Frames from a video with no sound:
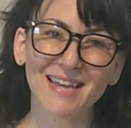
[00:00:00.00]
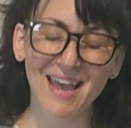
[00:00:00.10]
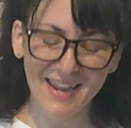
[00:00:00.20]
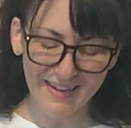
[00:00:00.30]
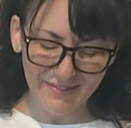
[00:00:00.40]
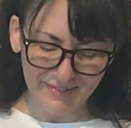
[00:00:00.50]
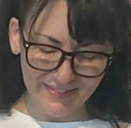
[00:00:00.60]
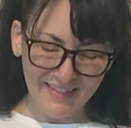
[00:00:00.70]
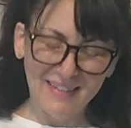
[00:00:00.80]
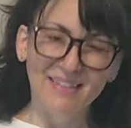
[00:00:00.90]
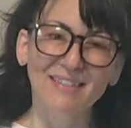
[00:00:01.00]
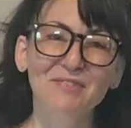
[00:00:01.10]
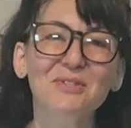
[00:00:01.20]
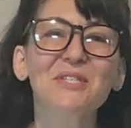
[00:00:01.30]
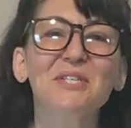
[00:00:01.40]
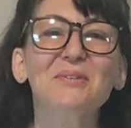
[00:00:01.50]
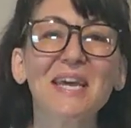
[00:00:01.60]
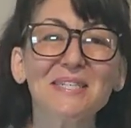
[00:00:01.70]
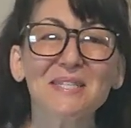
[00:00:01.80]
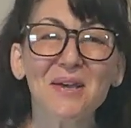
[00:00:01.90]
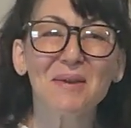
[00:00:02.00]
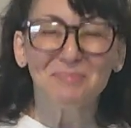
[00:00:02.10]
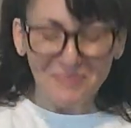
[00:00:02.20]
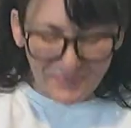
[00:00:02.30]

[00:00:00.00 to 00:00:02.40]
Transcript: day. We'll see you next time.